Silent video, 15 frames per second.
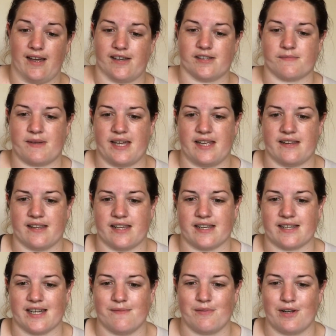Ask me
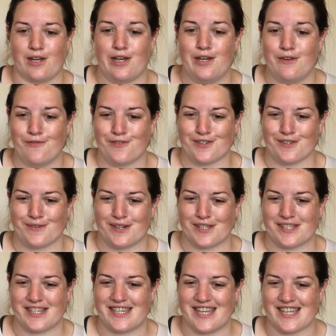anything down below to
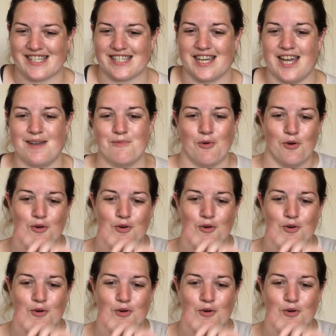answer next time,